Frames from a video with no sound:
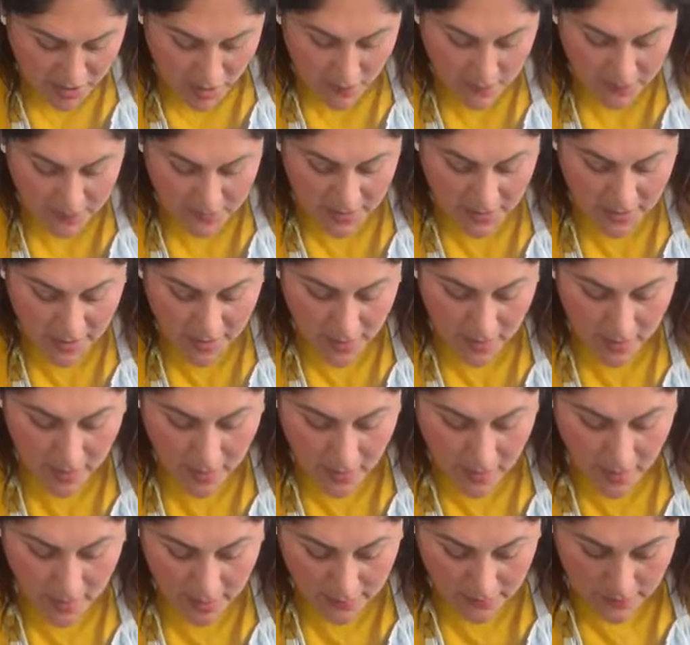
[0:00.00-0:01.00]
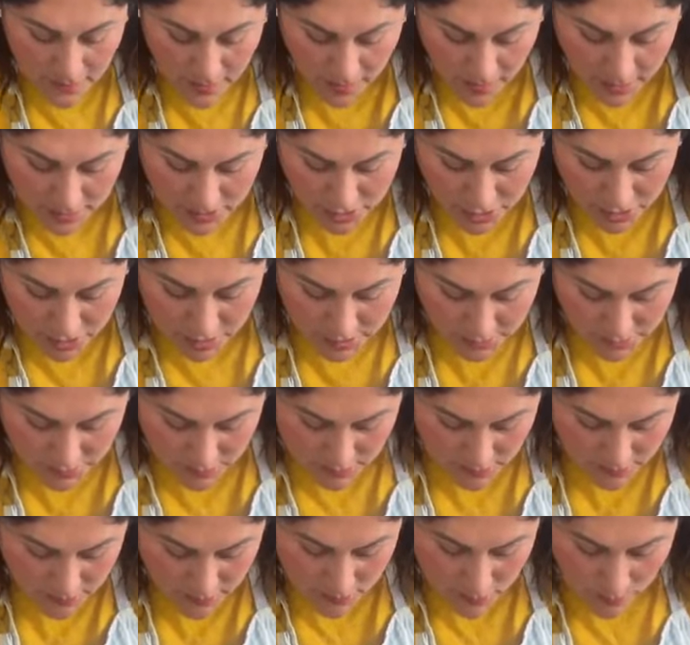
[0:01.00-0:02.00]
to clean up the
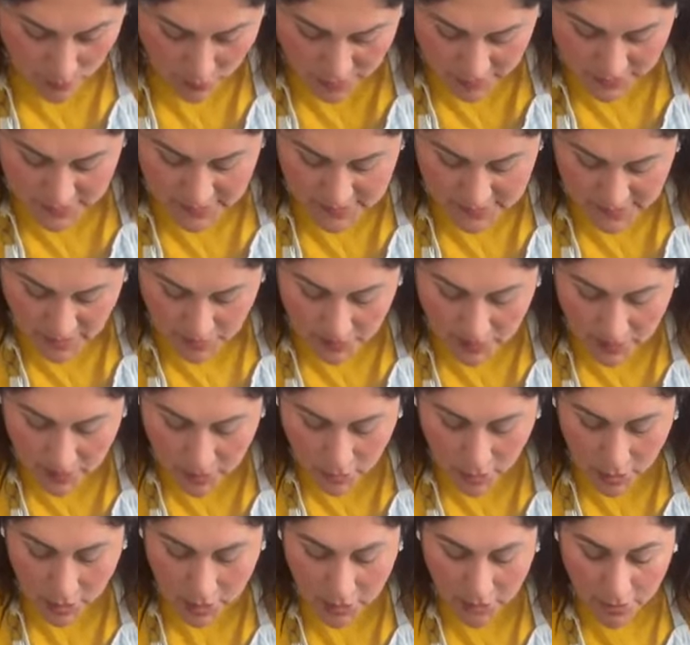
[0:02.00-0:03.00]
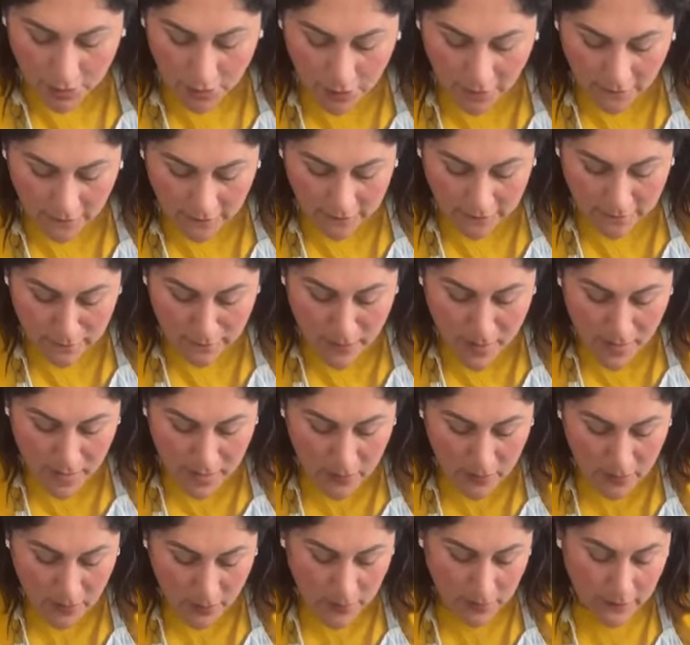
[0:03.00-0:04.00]
edges with the same color of
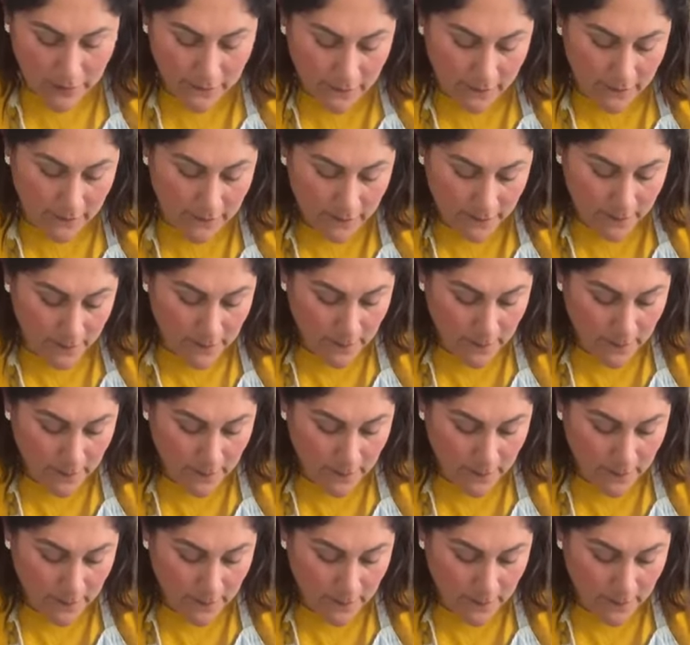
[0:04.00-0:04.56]
my wood.